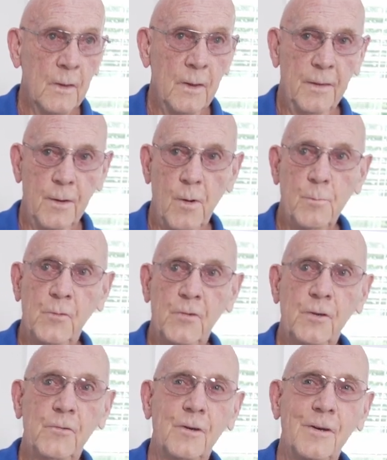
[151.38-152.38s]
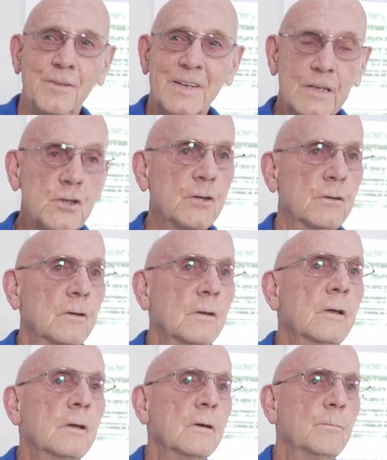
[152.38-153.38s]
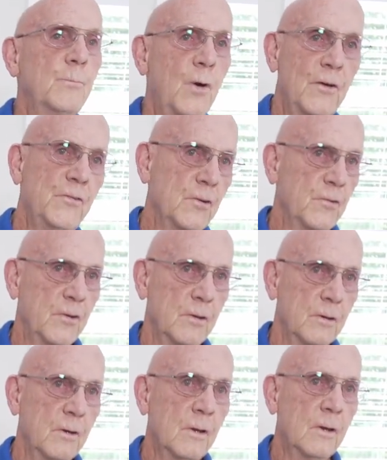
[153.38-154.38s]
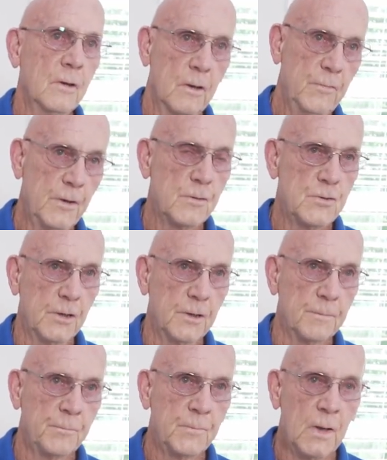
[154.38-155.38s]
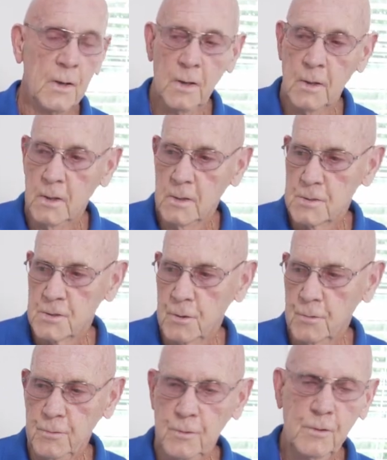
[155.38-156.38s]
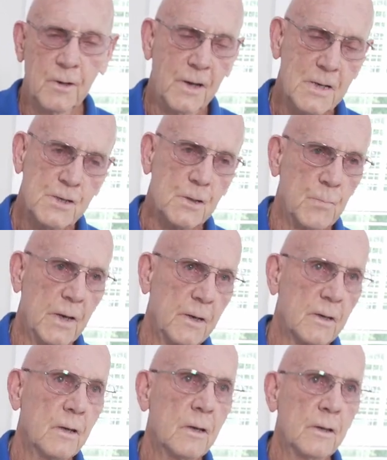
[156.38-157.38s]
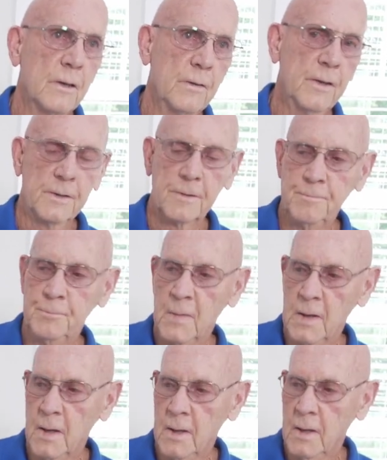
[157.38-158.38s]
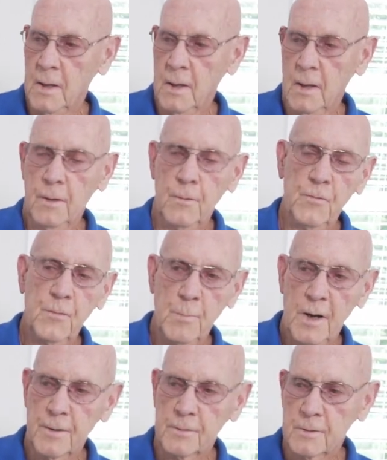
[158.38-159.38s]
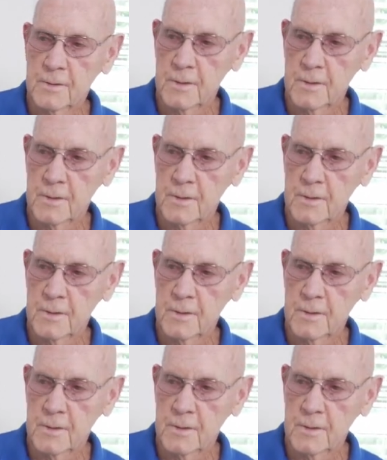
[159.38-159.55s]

That represents an additional processing of energy. So you can estimate that there's about